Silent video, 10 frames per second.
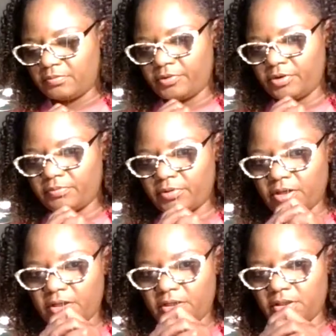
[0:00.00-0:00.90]
put
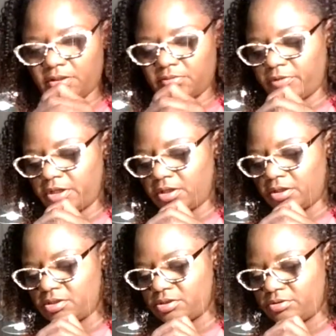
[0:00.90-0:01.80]
behind it, make it
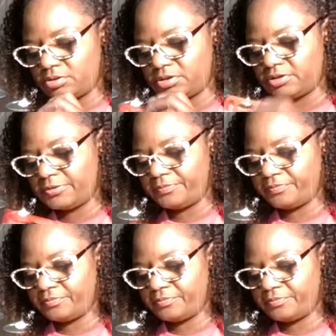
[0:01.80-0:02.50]
easier to see.